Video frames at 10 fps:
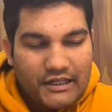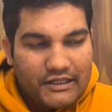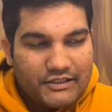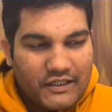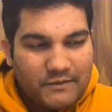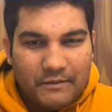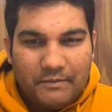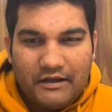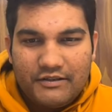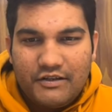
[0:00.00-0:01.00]
such
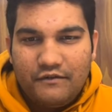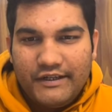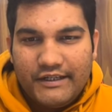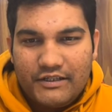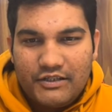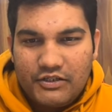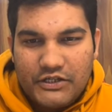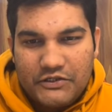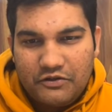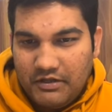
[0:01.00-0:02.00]
people, see, Venus is
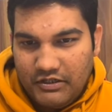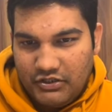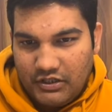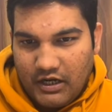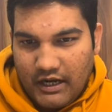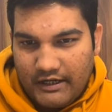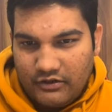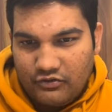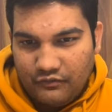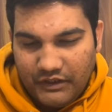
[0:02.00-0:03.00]
also minister, right?
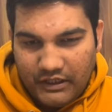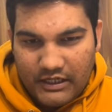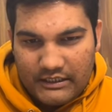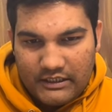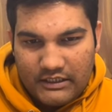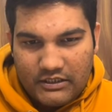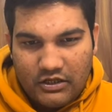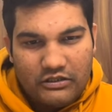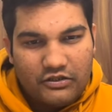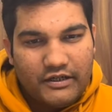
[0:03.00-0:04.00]
So Venus is
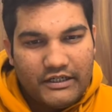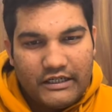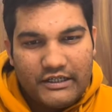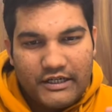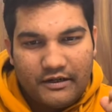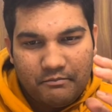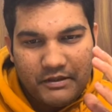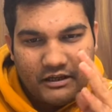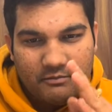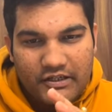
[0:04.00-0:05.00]
also intelligent.
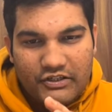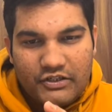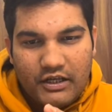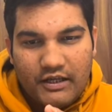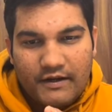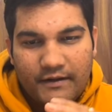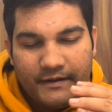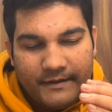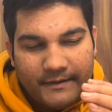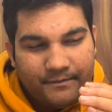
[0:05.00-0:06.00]
Being minister,
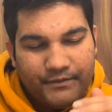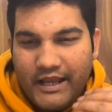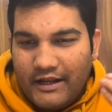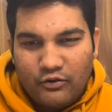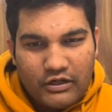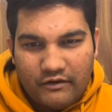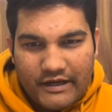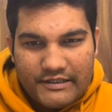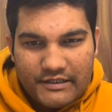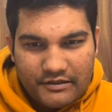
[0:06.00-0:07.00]
they are good
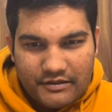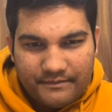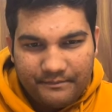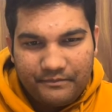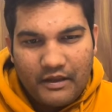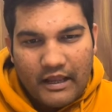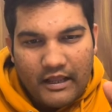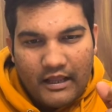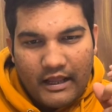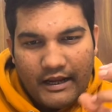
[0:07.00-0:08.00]
advisors.
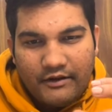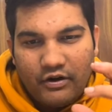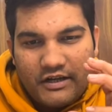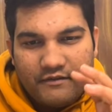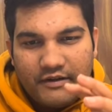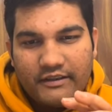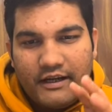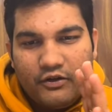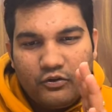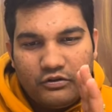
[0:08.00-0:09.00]
And whatever
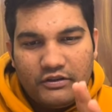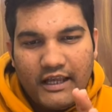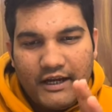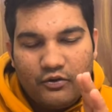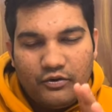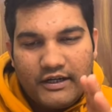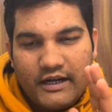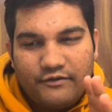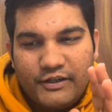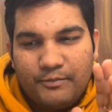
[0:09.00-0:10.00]
they do, they do it
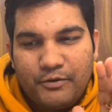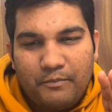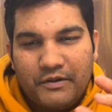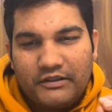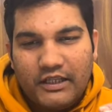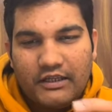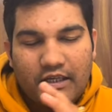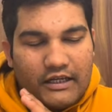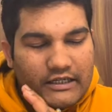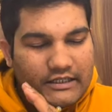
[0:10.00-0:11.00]
after proper
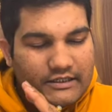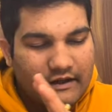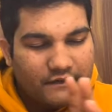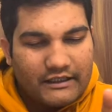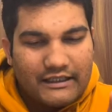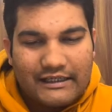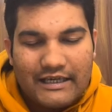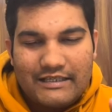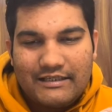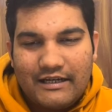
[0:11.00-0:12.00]
thinking. It is never the
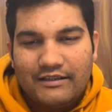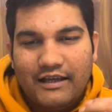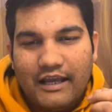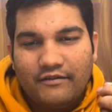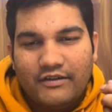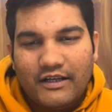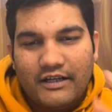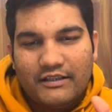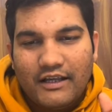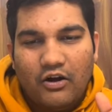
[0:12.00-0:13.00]
case that they have done
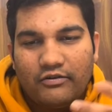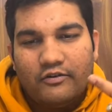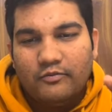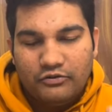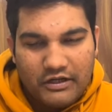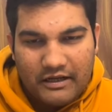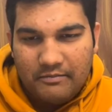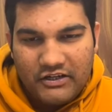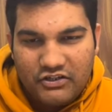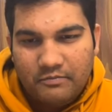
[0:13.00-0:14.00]
anything out of blue like
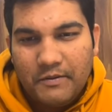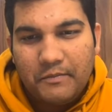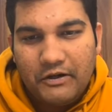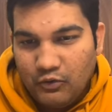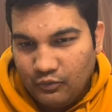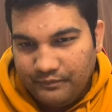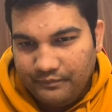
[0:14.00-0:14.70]
Martian people do.